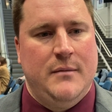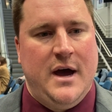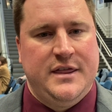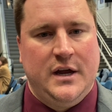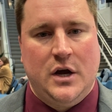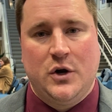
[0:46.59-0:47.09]

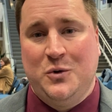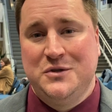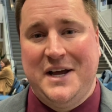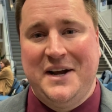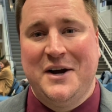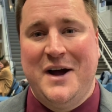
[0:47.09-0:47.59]
I think our
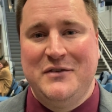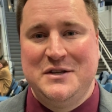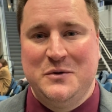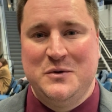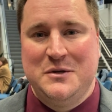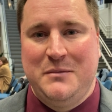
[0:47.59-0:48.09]
goaltender
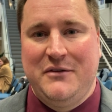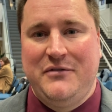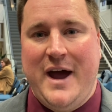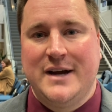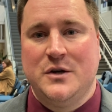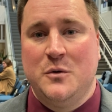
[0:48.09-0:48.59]
obviously was a big
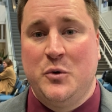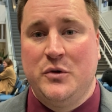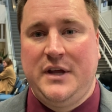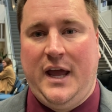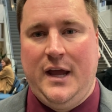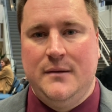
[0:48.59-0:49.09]
factor in
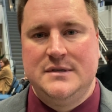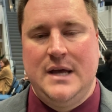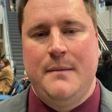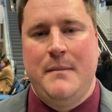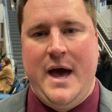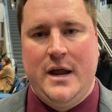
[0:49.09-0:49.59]
both games.
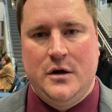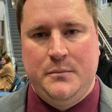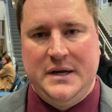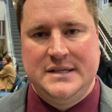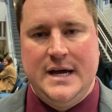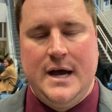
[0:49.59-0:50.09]
That mattered
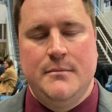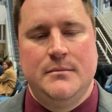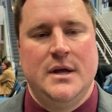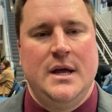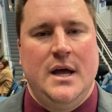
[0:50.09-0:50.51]
big time.